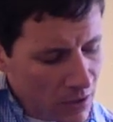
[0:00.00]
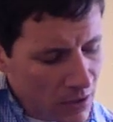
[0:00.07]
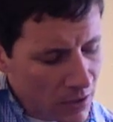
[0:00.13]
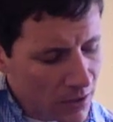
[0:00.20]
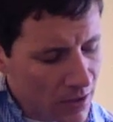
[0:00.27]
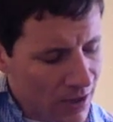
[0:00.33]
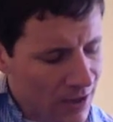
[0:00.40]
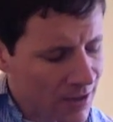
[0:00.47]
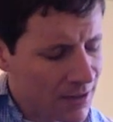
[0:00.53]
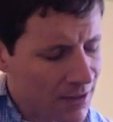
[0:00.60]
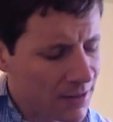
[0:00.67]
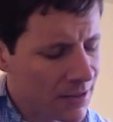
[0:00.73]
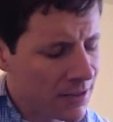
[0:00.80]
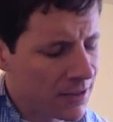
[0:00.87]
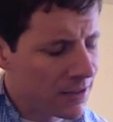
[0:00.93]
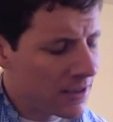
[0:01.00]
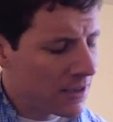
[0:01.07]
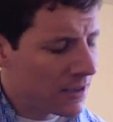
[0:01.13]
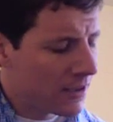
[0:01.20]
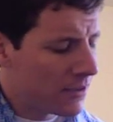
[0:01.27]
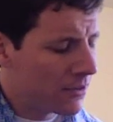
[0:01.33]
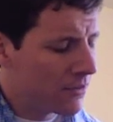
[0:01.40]
And I lay
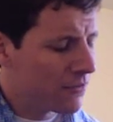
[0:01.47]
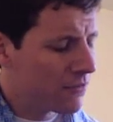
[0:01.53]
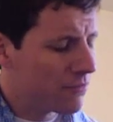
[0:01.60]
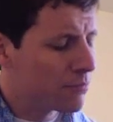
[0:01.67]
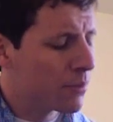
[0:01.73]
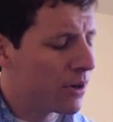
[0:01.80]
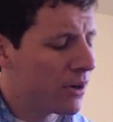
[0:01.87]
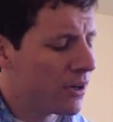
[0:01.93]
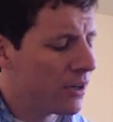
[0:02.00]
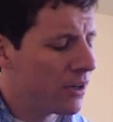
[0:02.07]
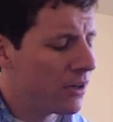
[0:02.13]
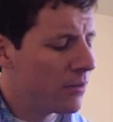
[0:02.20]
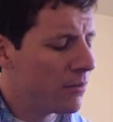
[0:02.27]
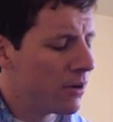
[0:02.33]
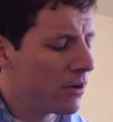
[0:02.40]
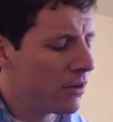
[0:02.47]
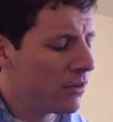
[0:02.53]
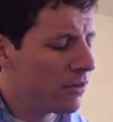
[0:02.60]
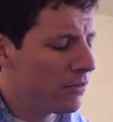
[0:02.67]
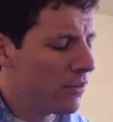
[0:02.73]
down and prayed above